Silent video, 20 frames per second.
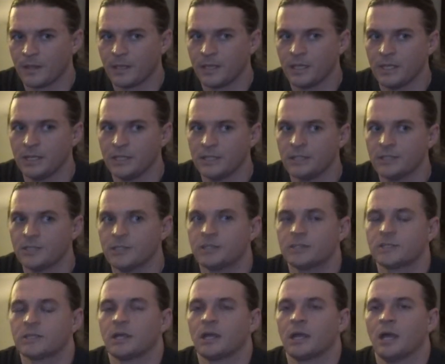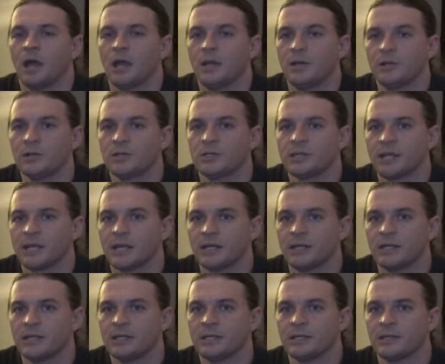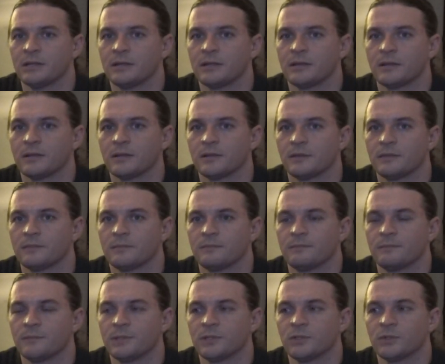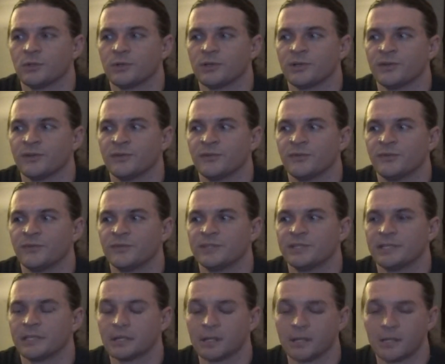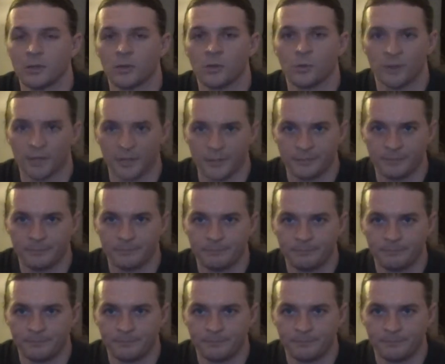is understanding the sort of cyclical rhythm